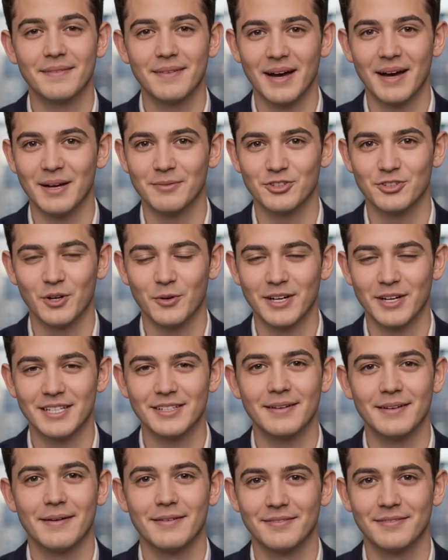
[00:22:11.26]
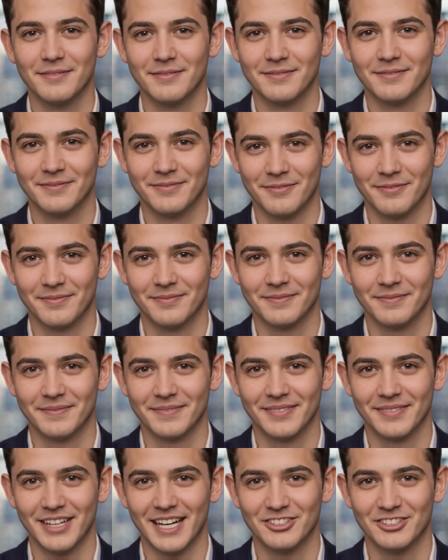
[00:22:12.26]
I'm Tony.
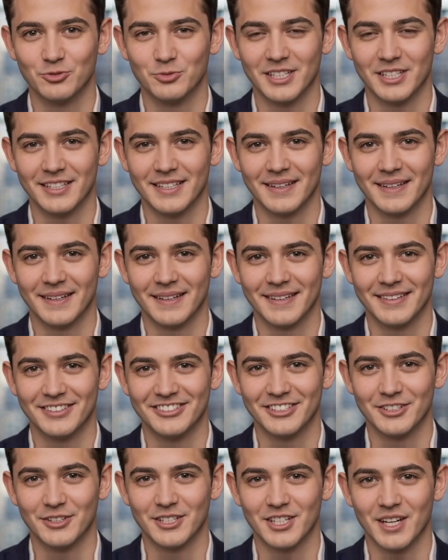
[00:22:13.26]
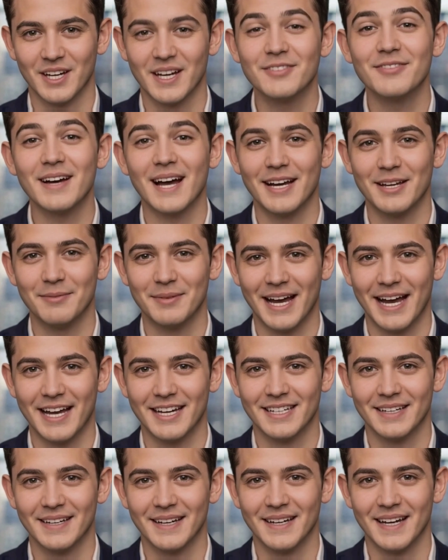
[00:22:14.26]
Next week, Silicon Valley
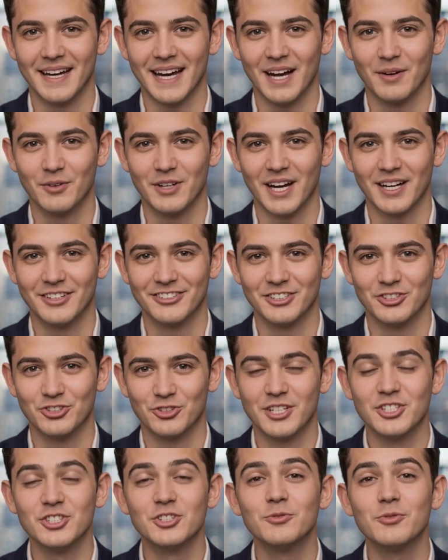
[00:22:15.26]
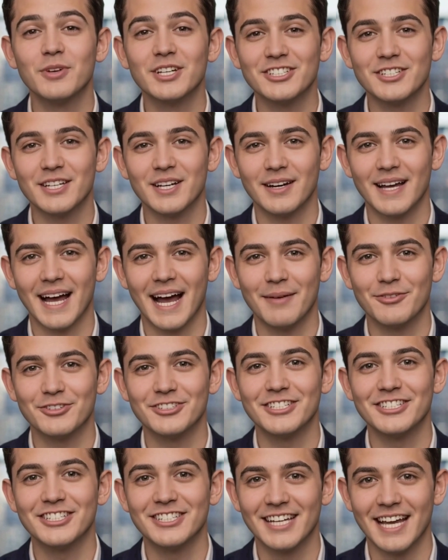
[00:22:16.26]
Bank, how concentration risk collapsed
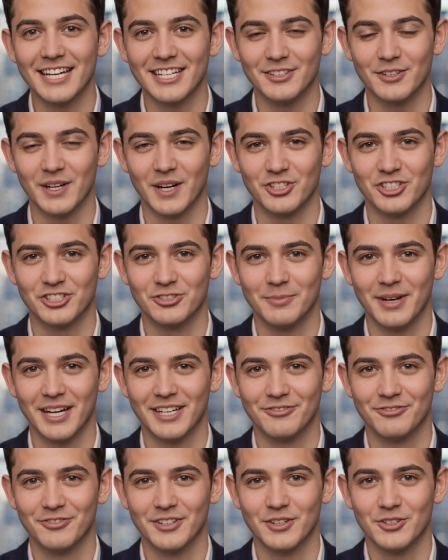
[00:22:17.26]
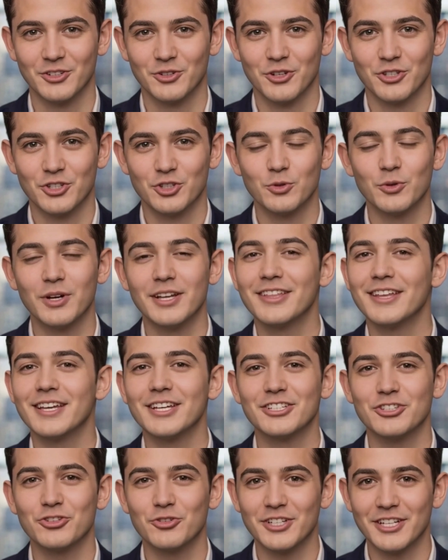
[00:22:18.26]
the second largest bank failure in US
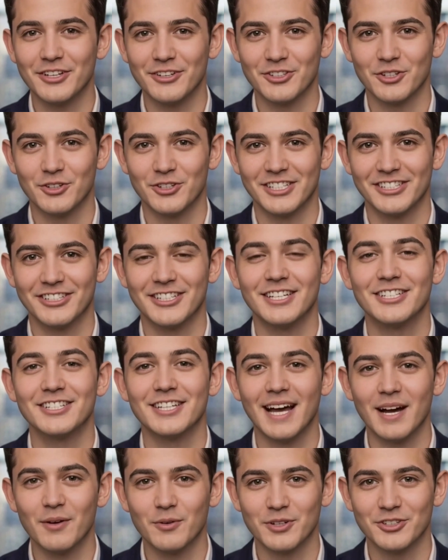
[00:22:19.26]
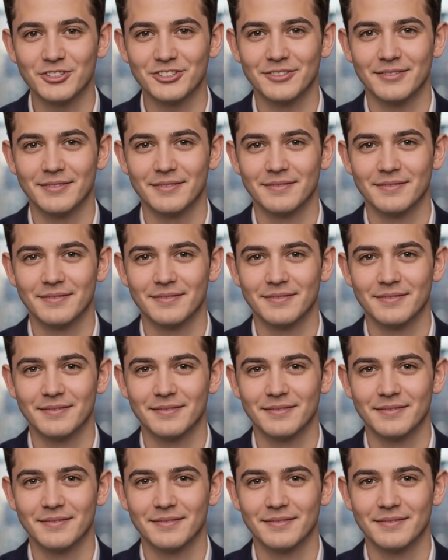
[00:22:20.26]
history in 36 hours.